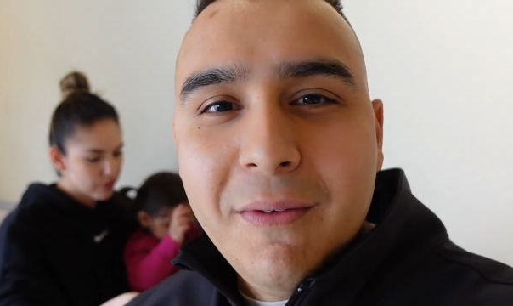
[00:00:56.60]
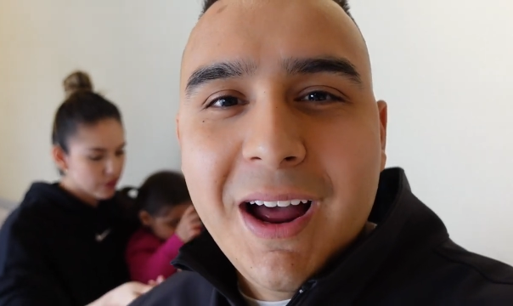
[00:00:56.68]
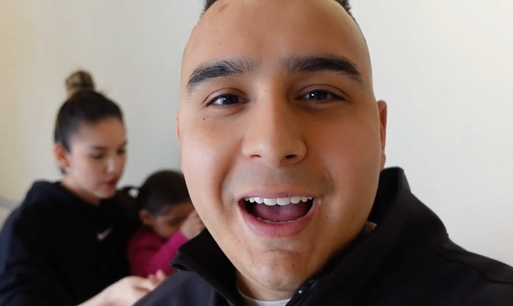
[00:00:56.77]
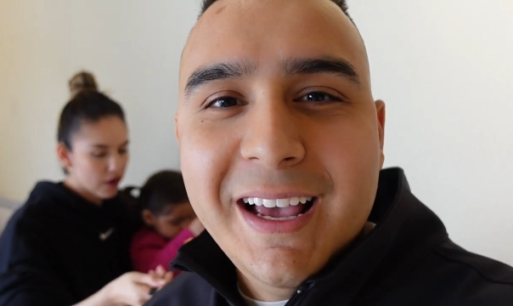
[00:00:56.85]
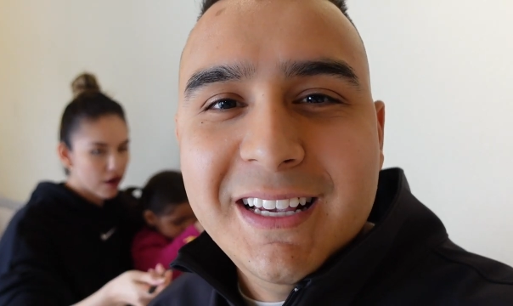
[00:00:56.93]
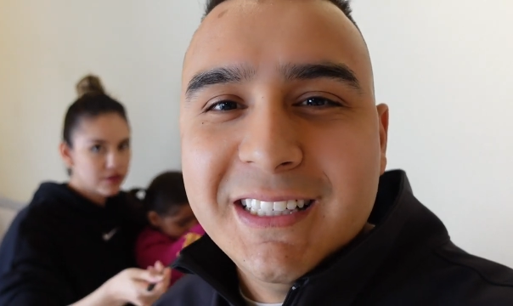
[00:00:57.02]

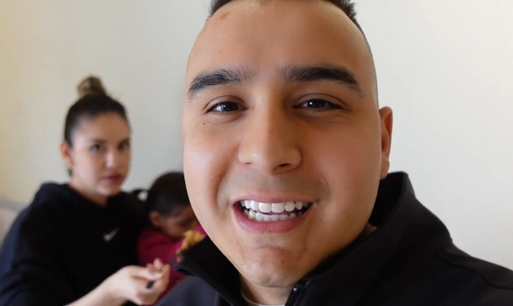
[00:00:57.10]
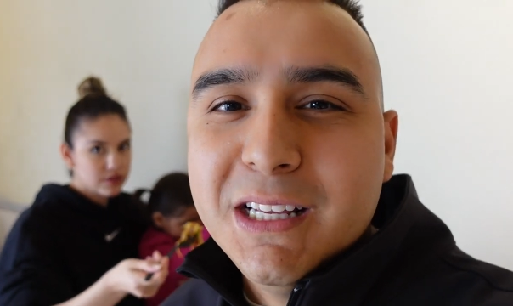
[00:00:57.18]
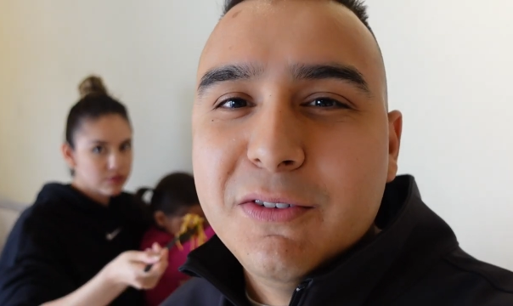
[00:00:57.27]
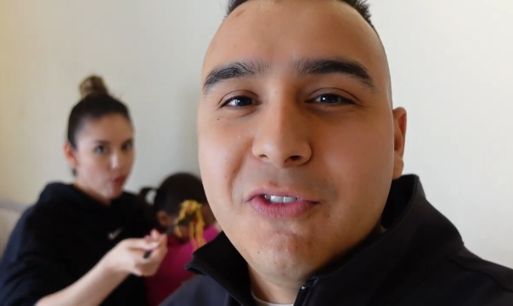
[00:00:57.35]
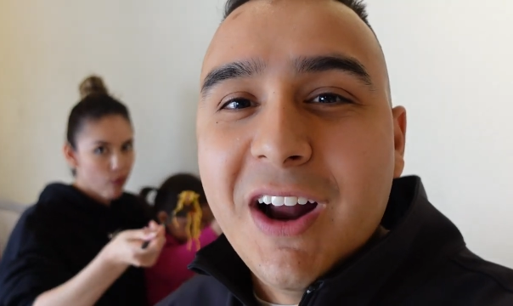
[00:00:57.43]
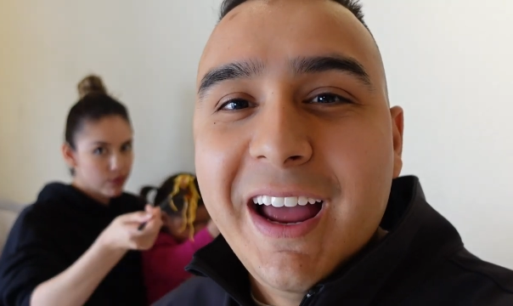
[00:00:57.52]
Speaker 1: rice.
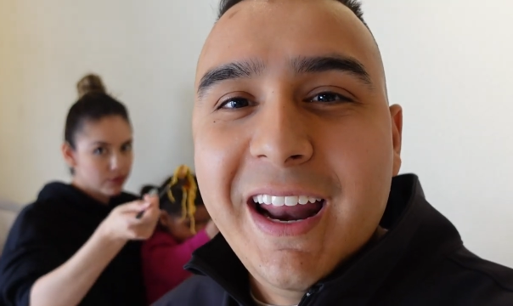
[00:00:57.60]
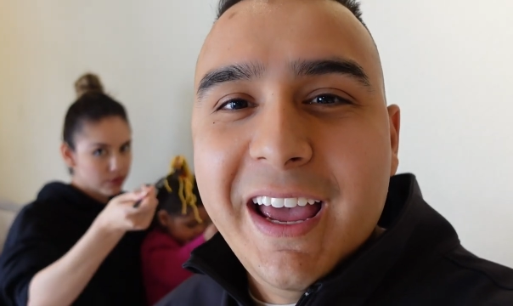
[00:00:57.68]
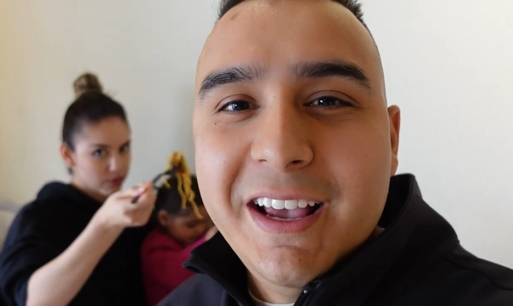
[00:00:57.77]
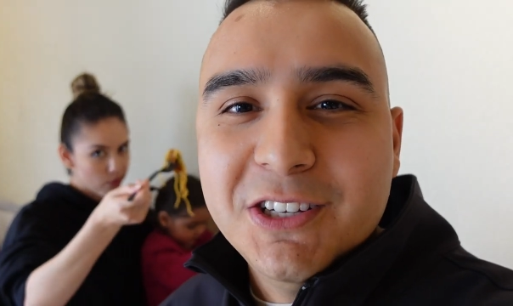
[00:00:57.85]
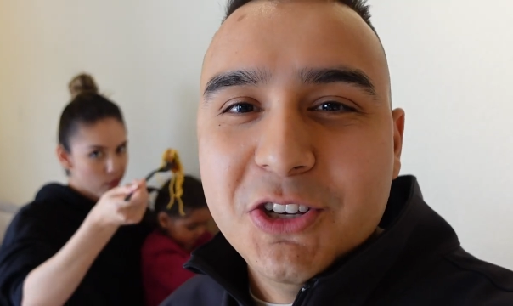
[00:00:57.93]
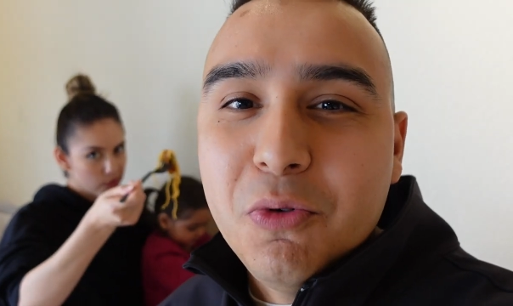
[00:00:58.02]
It's
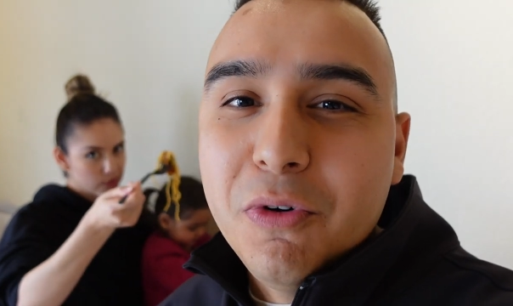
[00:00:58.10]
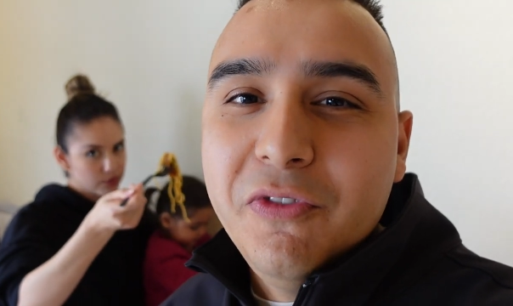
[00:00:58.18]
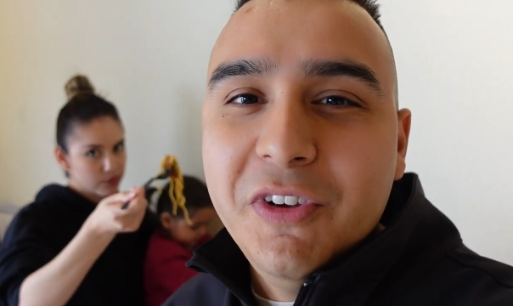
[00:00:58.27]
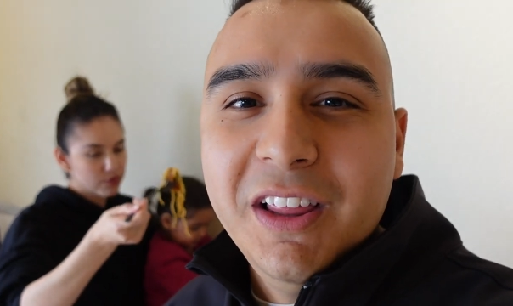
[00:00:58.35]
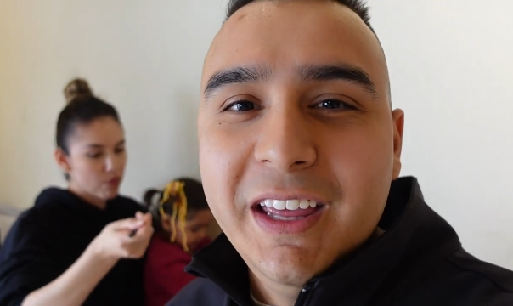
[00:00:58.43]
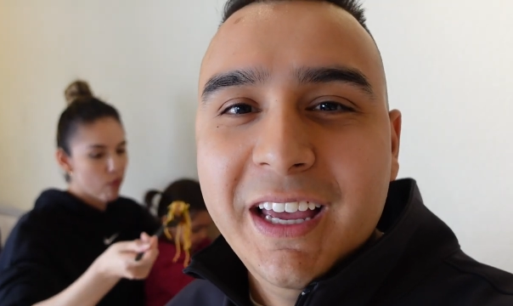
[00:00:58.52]
Friday, so we're
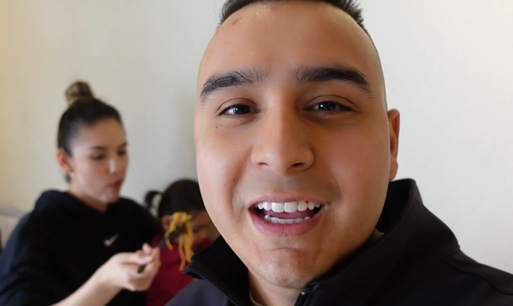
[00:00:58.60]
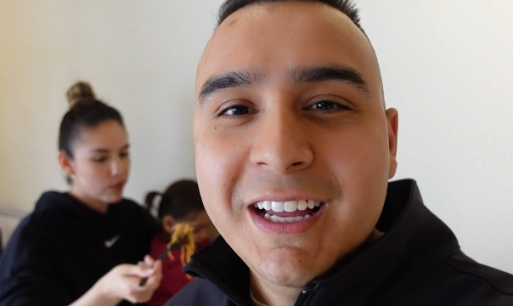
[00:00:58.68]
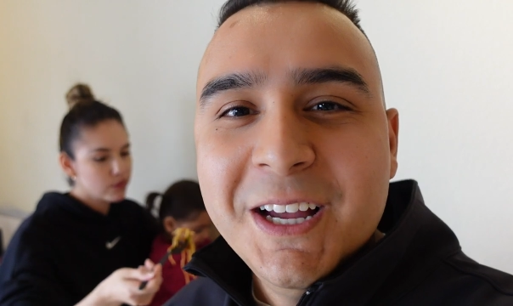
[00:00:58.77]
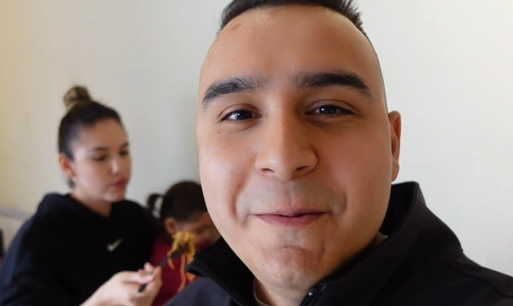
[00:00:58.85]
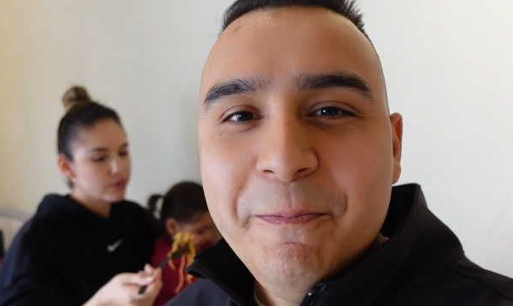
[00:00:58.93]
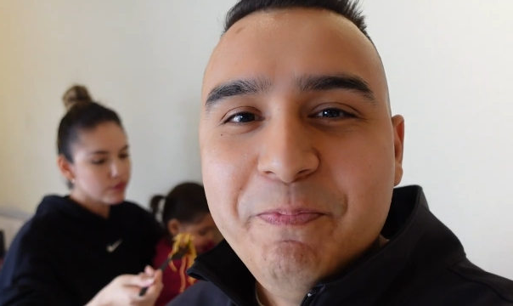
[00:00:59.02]
feeling
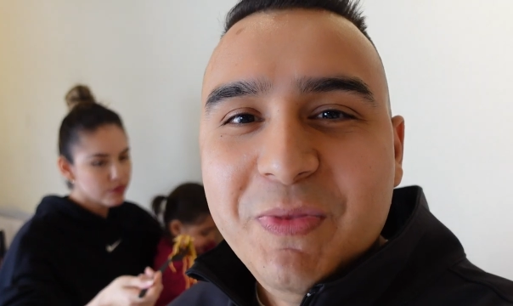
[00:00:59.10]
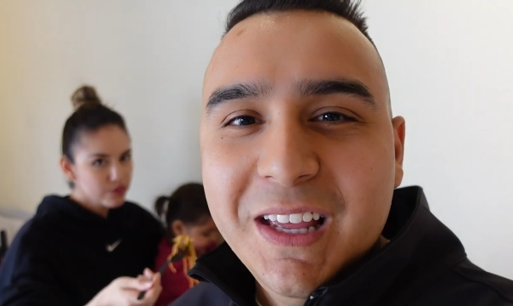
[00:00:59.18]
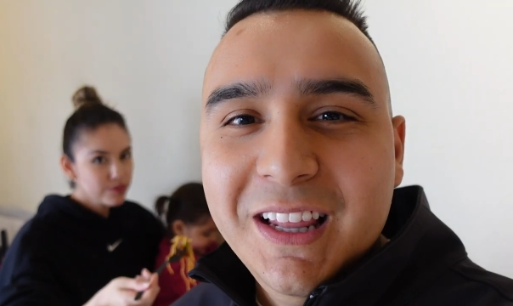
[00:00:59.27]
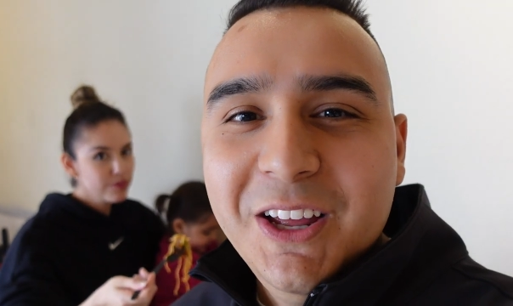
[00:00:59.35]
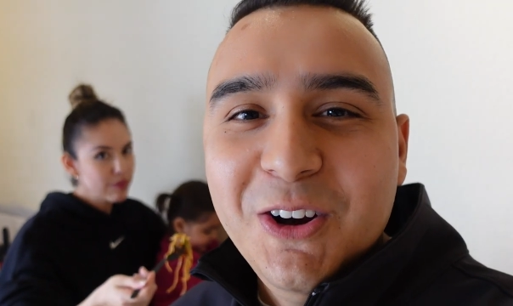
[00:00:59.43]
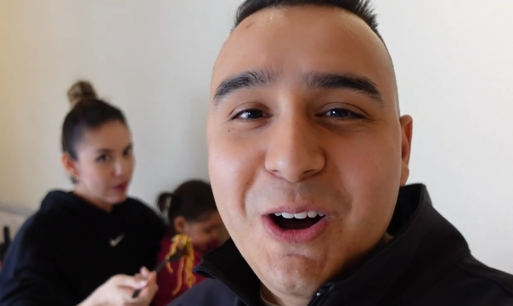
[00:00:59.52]

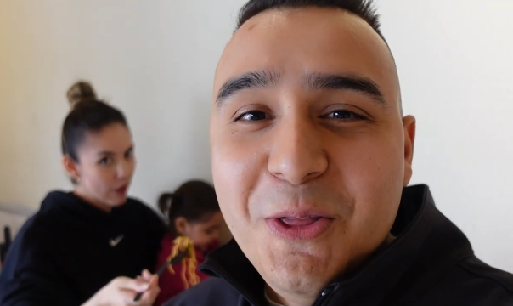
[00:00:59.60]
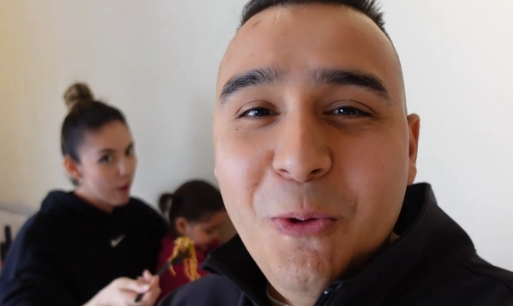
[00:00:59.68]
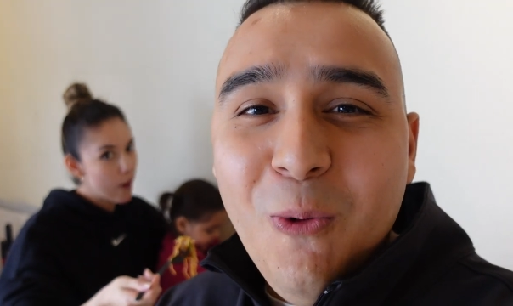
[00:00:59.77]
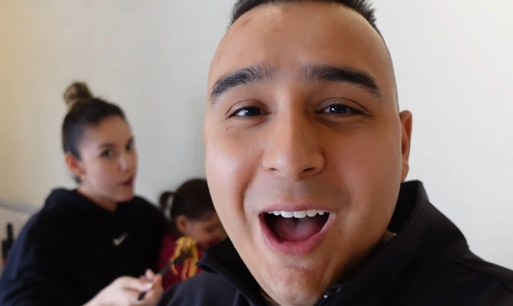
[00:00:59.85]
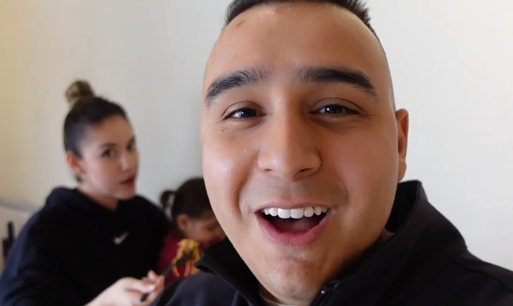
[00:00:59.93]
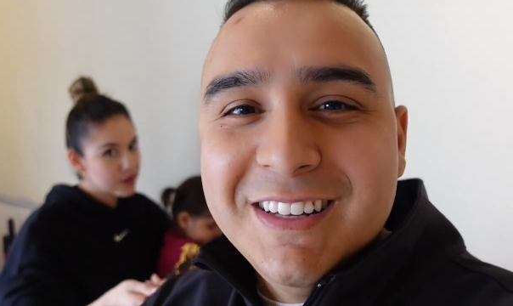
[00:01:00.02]
a little on
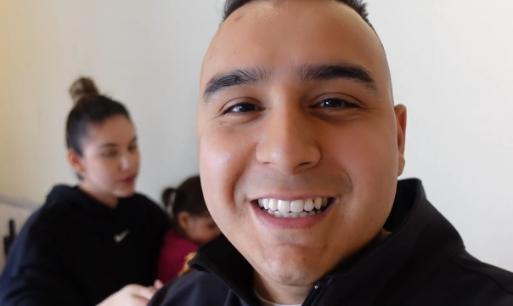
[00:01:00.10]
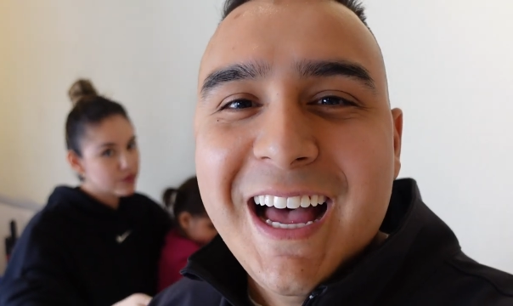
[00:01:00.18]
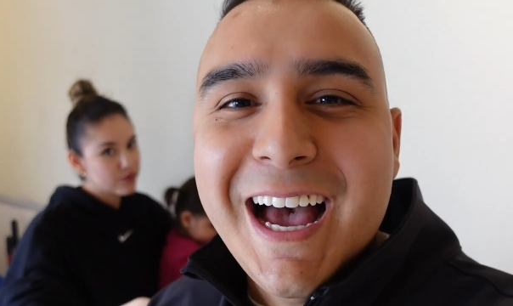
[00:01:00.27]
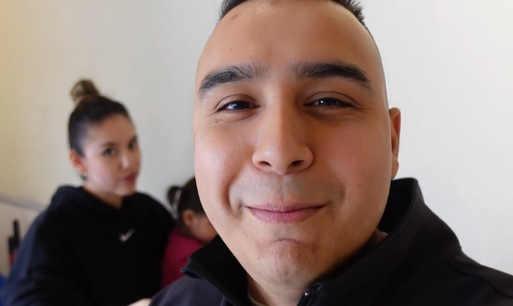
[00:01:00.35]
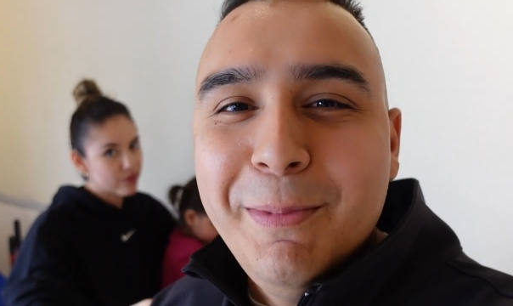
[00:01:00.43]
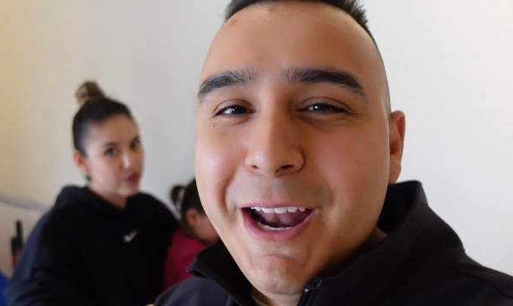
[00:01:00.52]
the wild side.